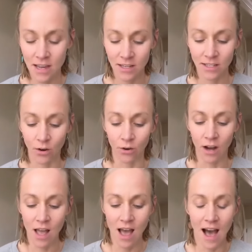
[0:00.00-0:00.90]
So
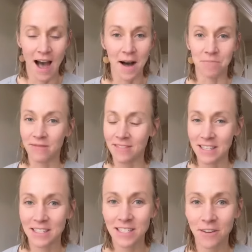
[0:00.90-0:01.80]

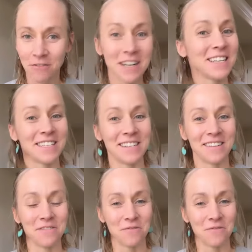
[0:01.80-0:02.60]
this is a reason